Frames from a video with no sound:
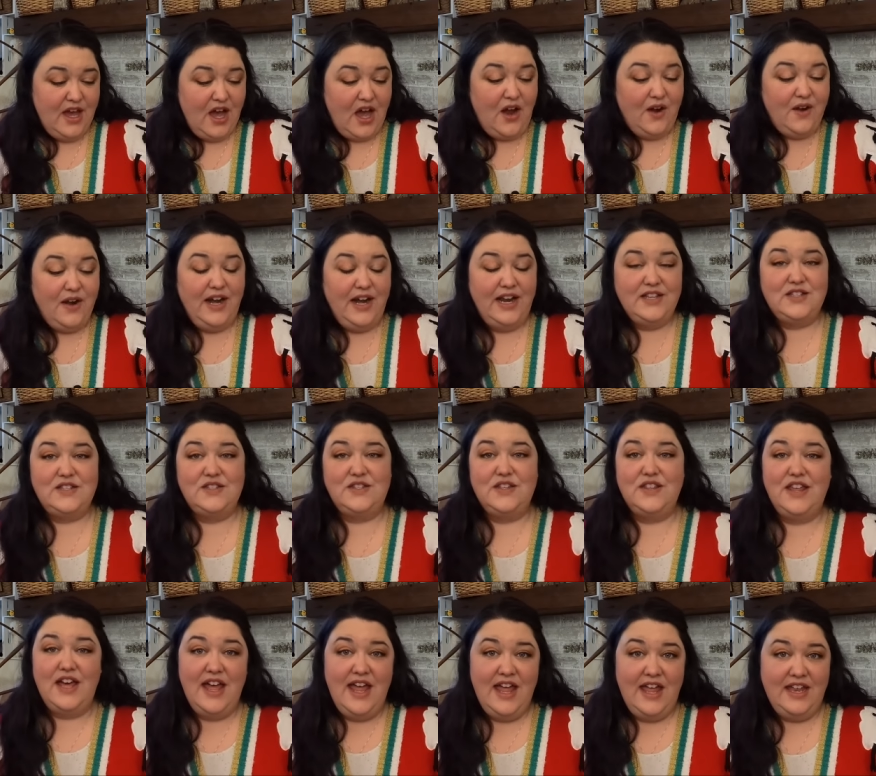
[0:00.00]
All right, so
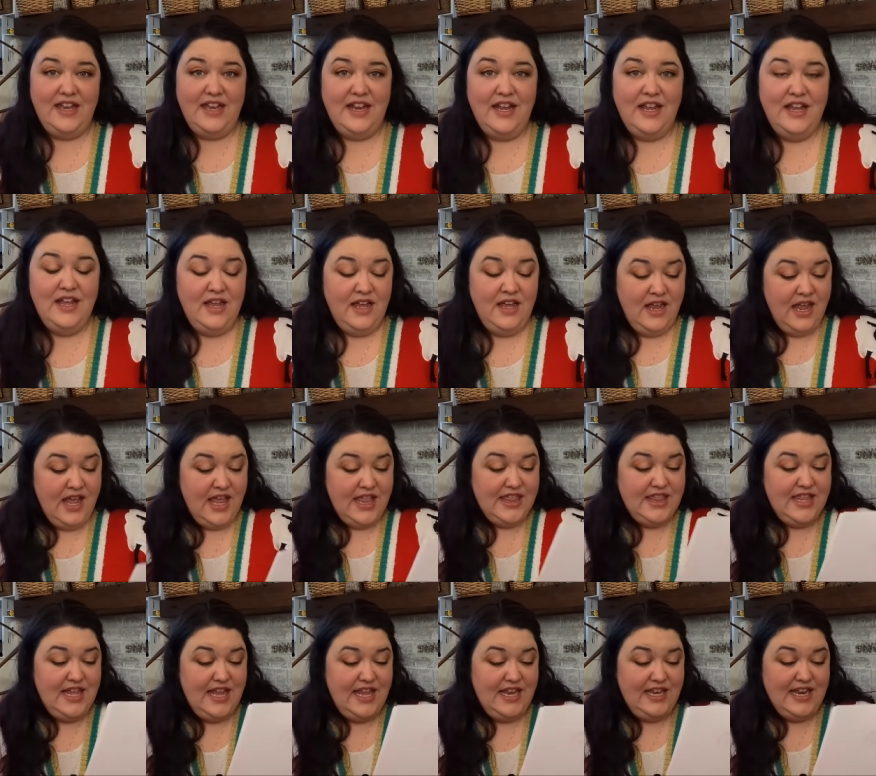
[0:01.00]
then
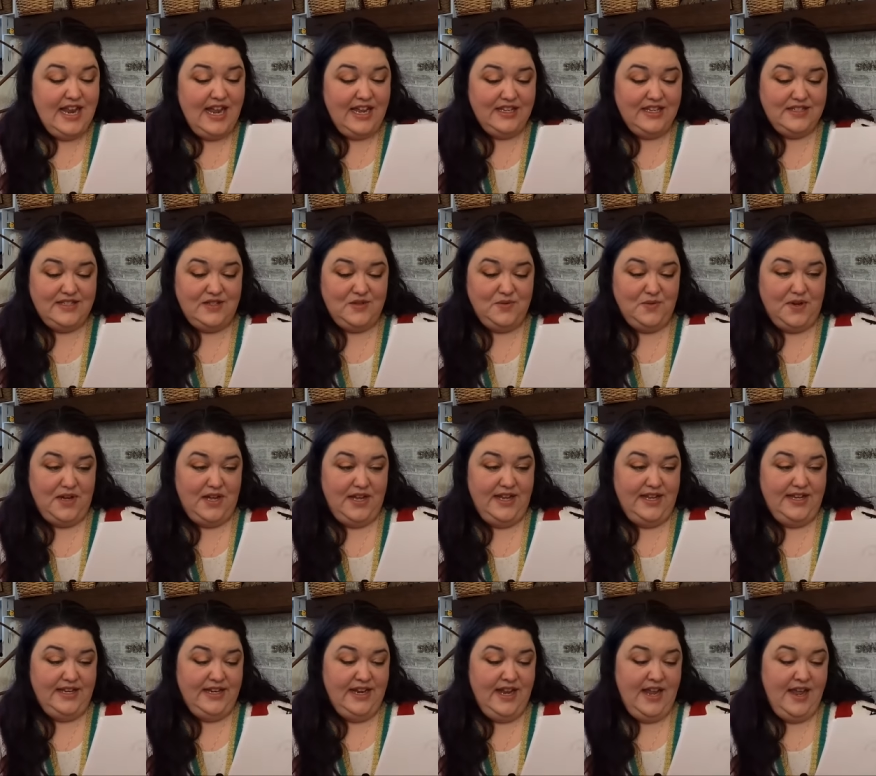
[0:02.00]
the next
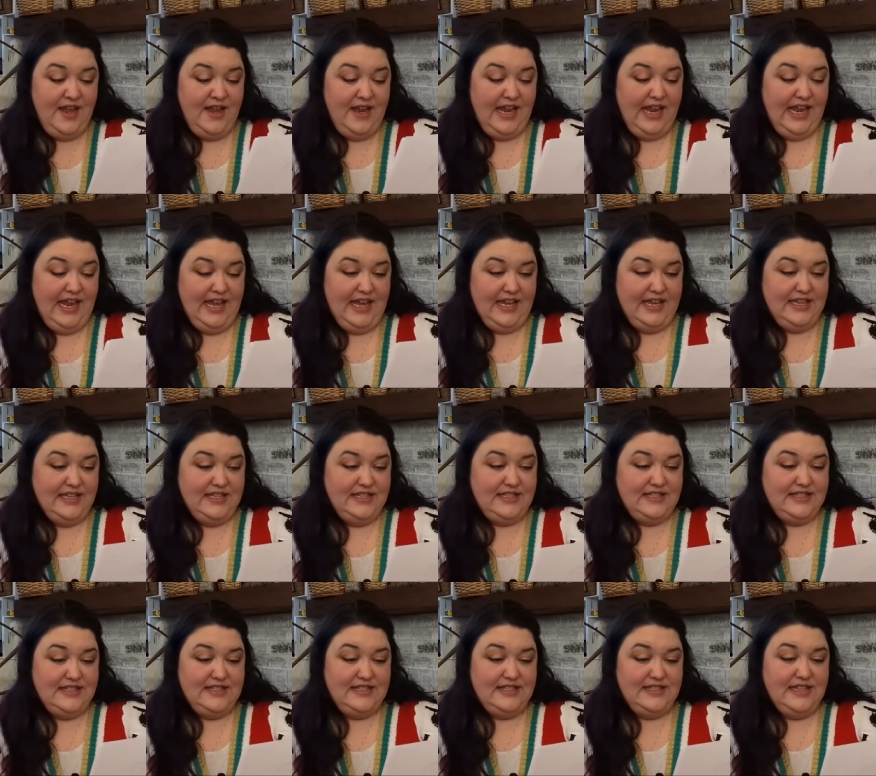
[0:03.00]
one
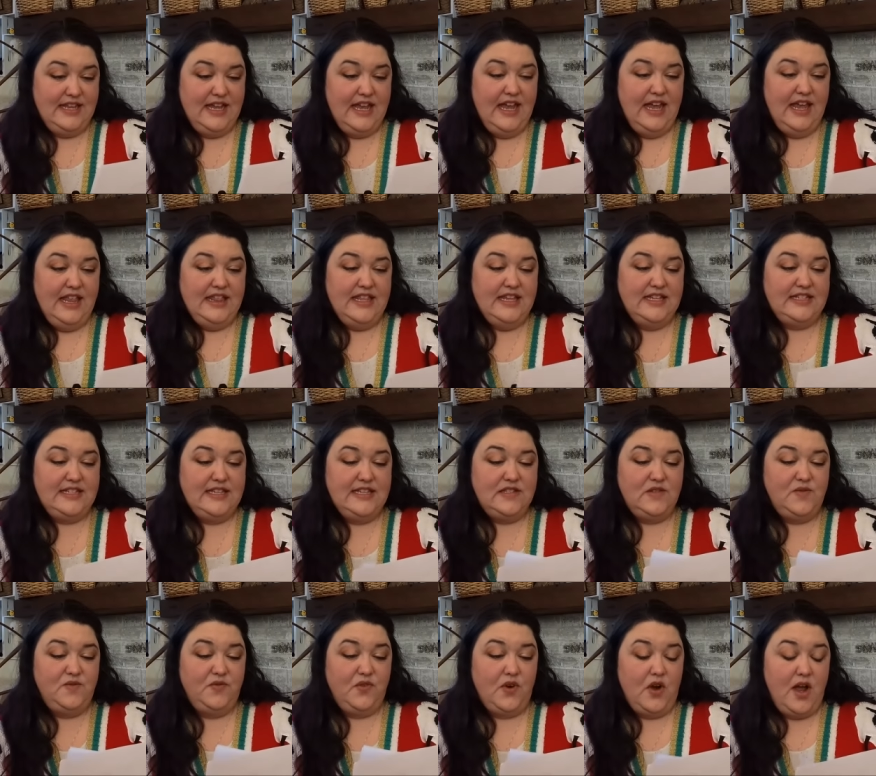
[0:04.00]
is this
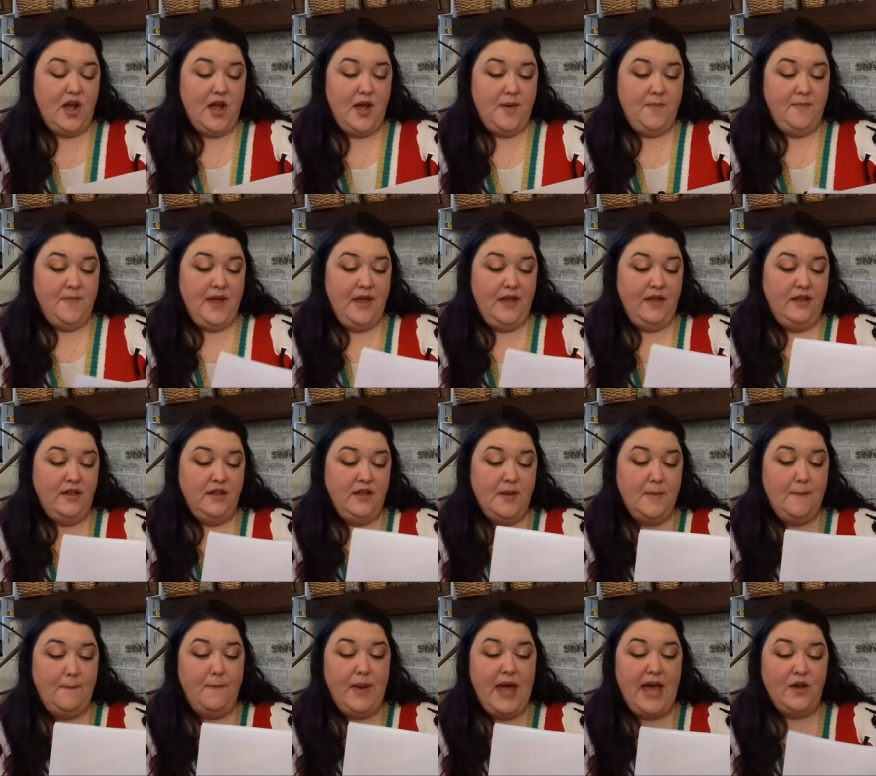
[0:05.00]
is from
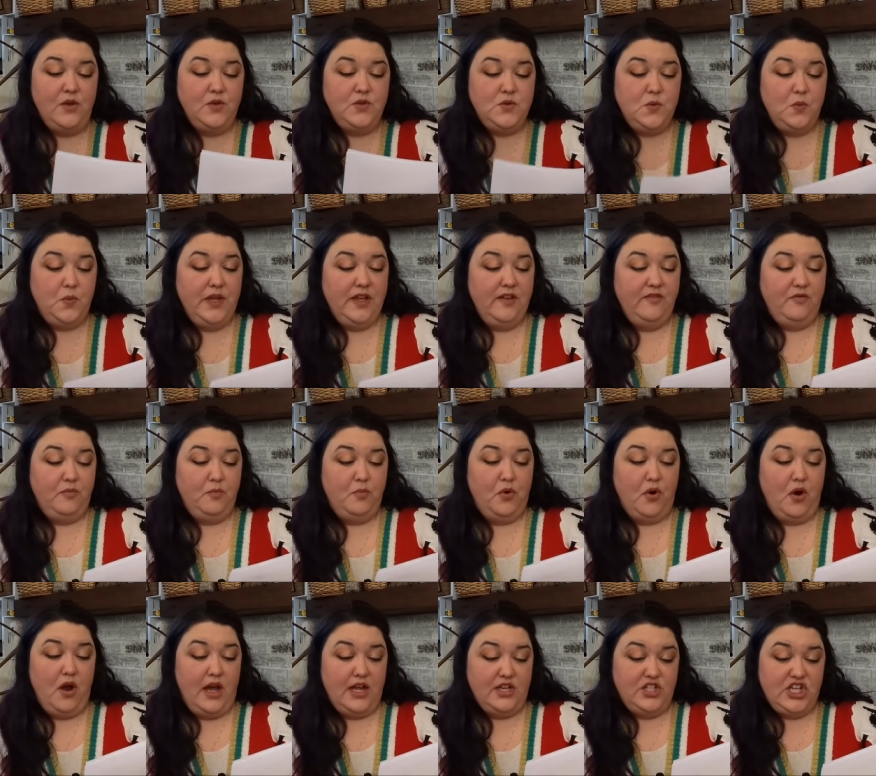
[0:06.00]
bound weave
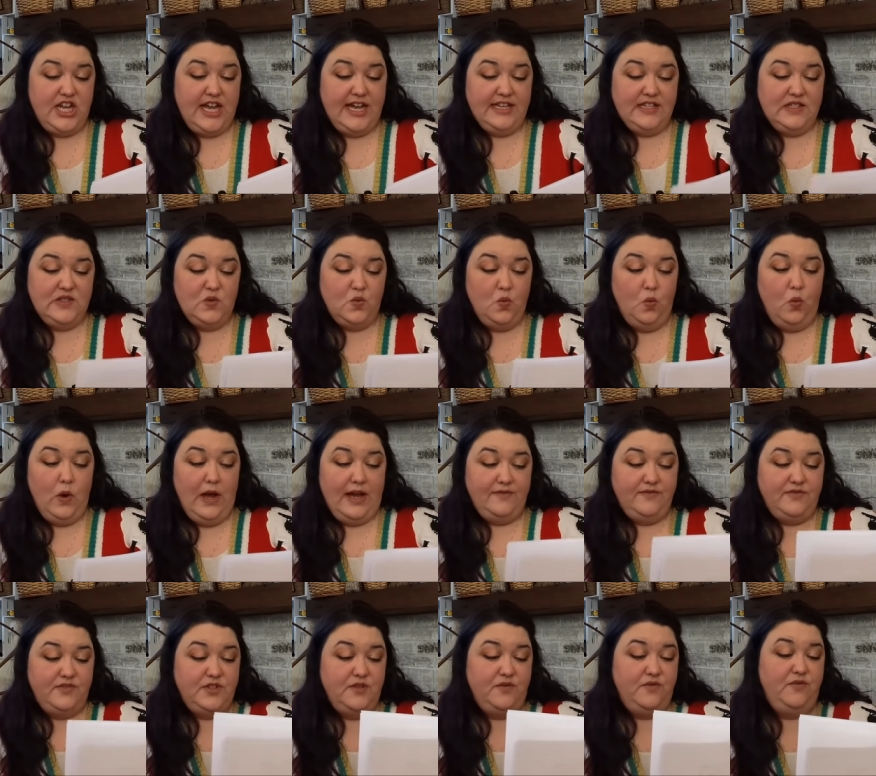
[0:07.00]
projects,
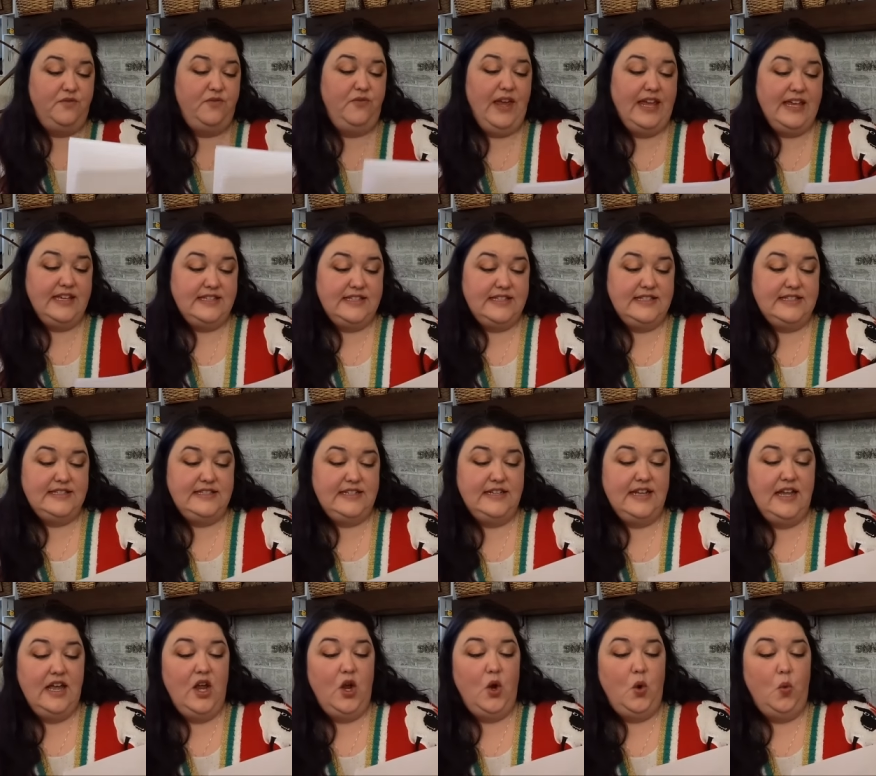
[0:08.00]
weft faced
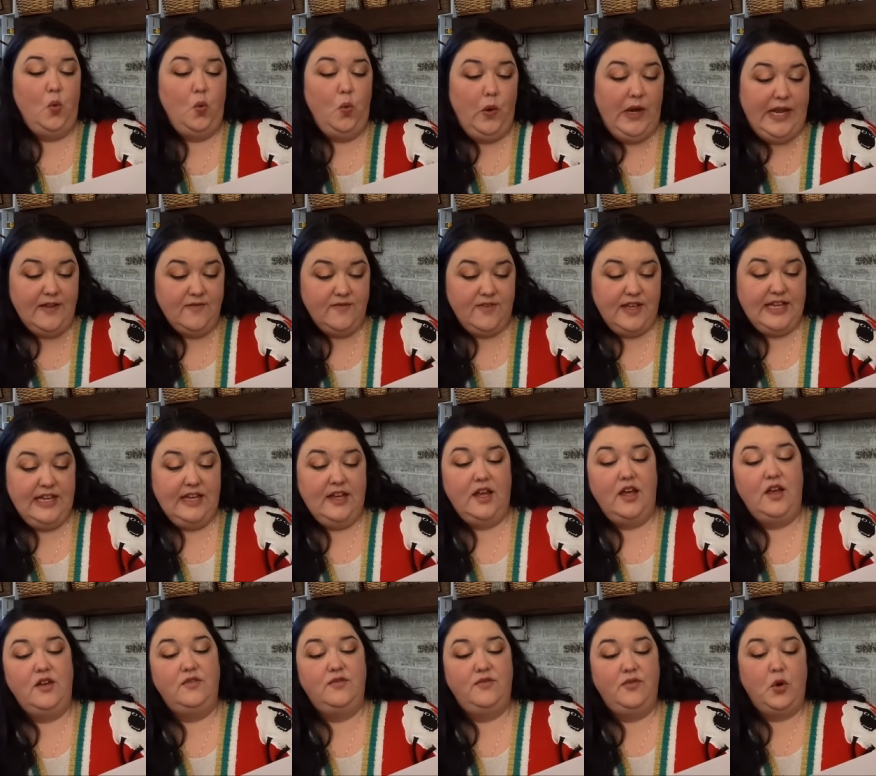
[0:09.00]

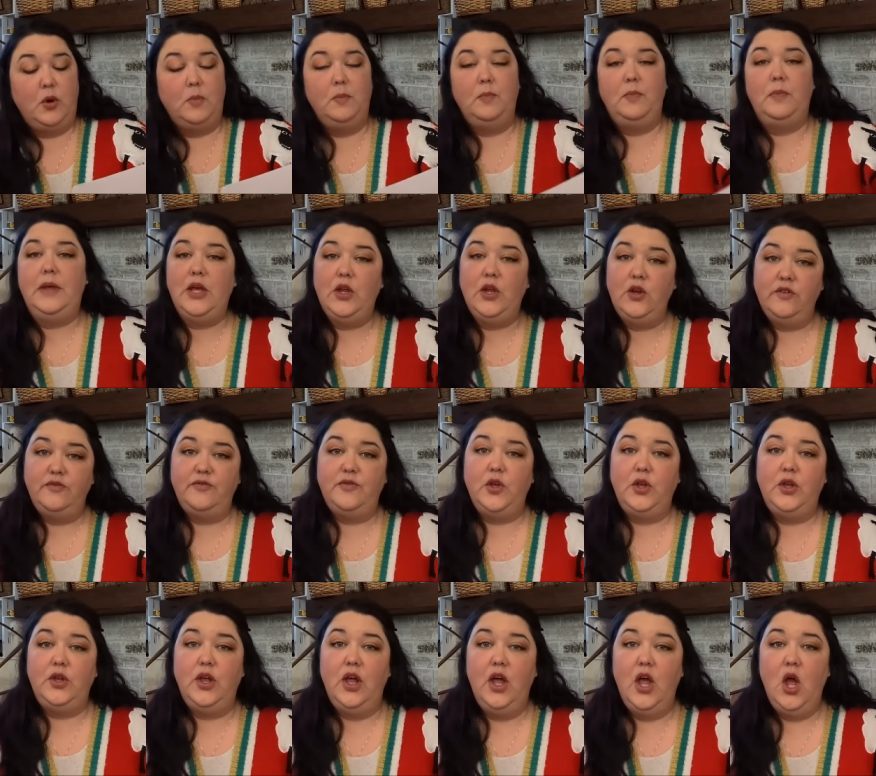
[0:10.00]
weaving for
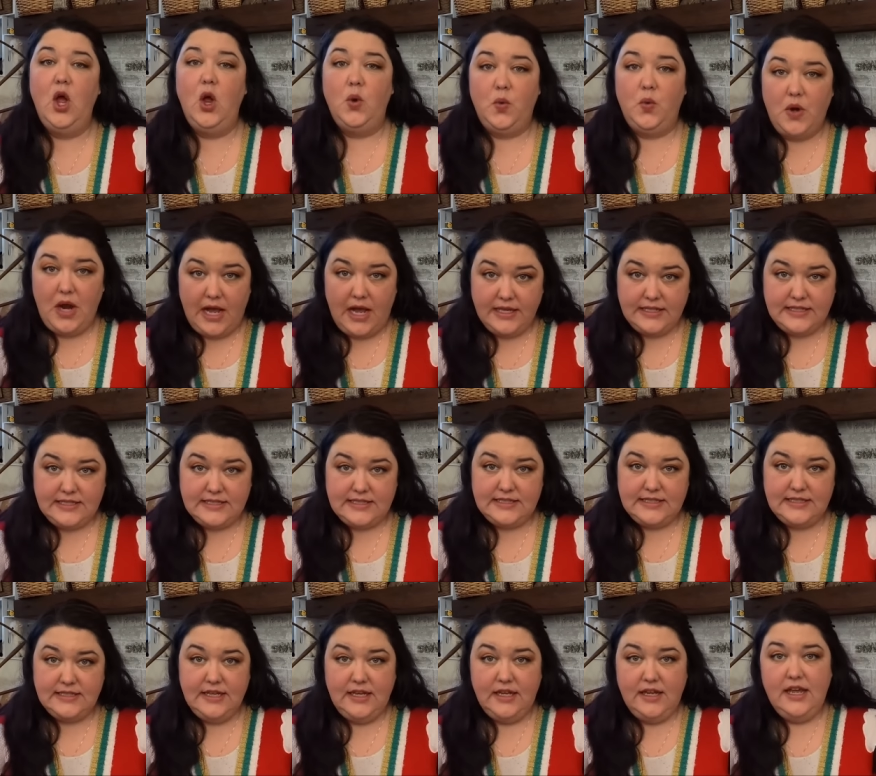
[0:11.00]
beautiful rugs.